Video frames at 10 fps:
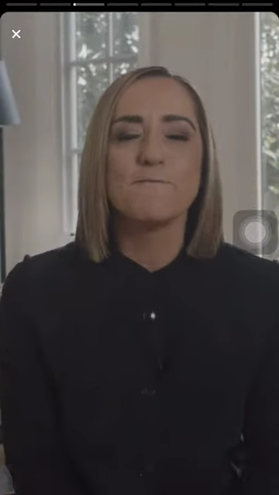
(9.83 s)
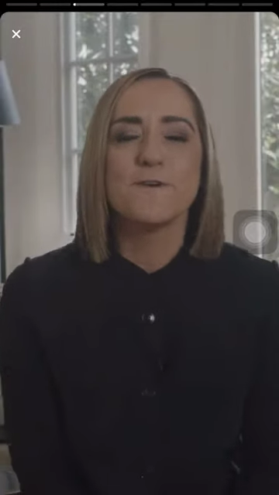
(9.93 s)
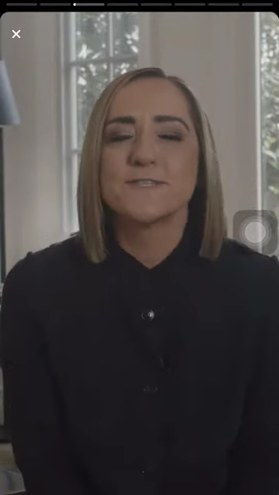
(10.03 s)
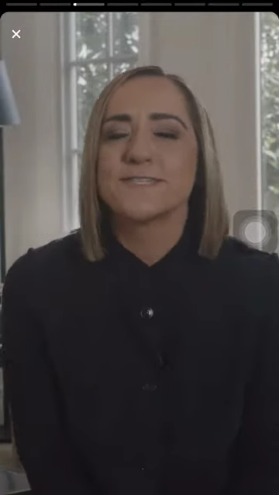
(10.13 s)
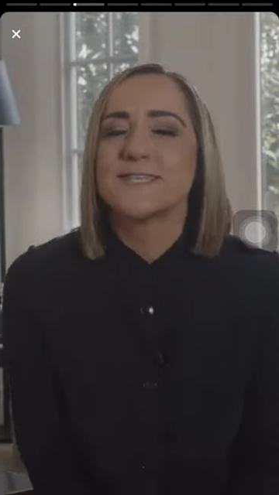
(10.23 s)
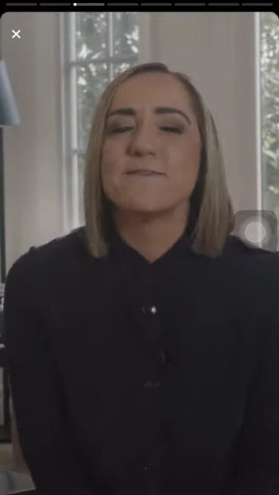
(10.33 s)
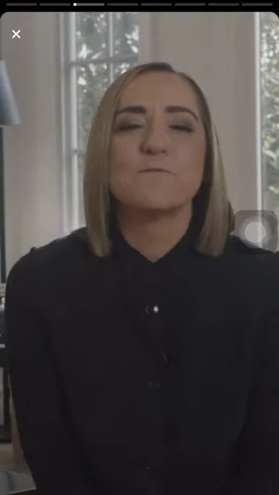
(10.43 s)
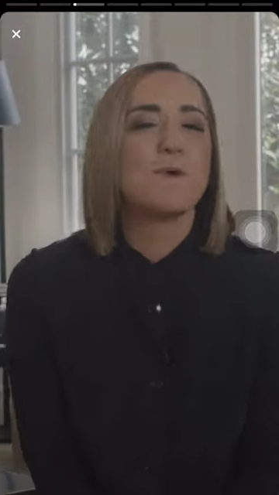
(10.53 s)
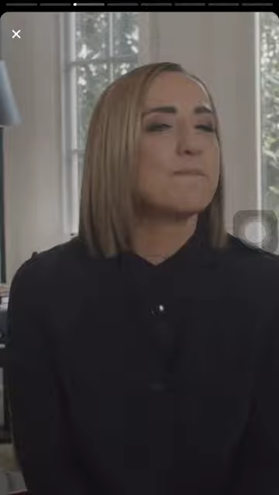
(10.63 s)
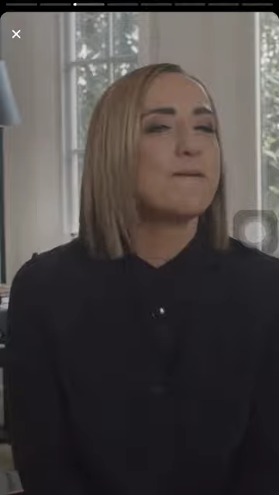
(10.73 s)
verse 7,
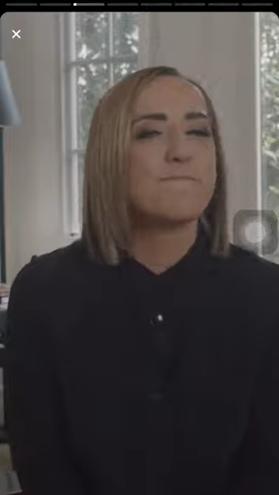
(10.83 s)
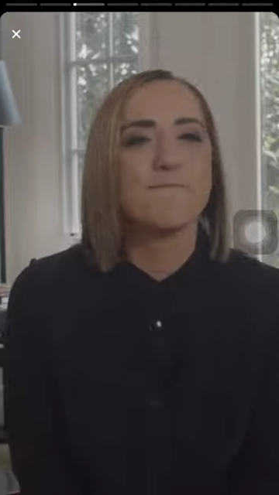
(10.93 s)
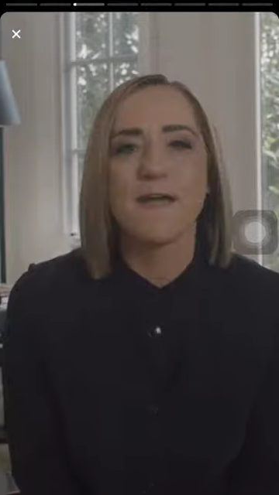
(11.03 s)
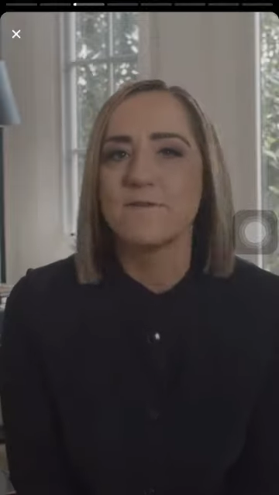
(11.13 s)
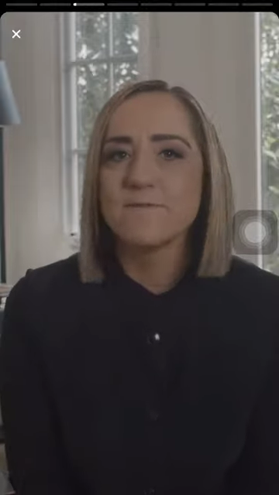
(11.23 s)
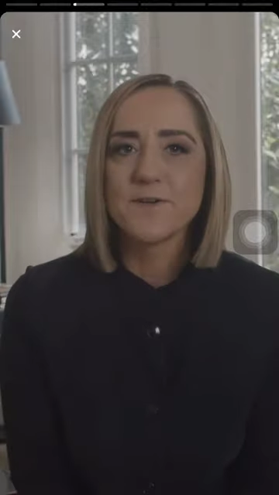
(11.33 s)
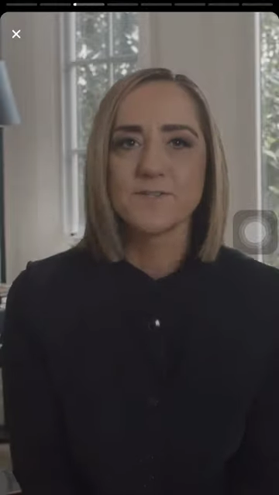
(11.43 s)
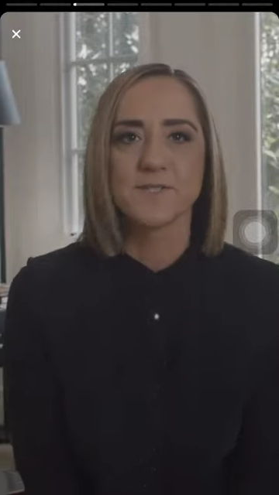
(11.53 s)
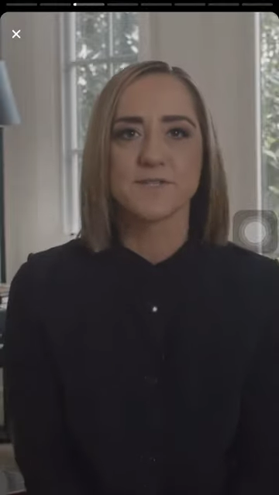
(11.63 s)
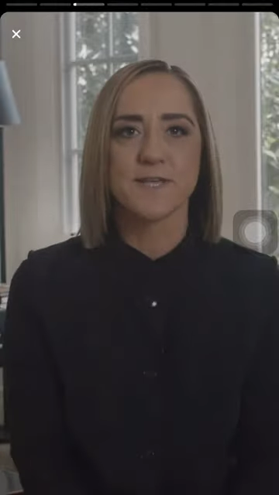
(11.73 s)
one of my favorite
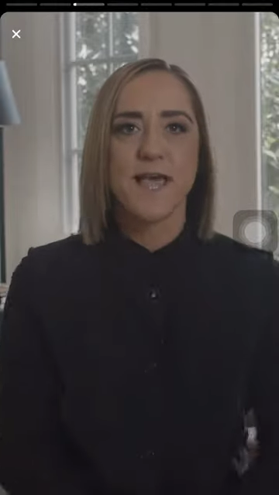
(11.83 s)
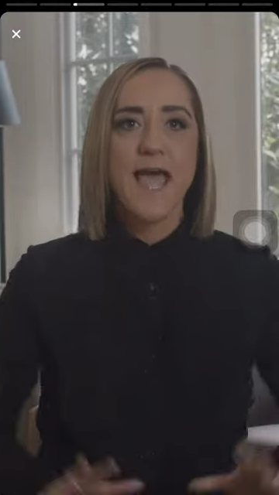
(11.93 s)
verses.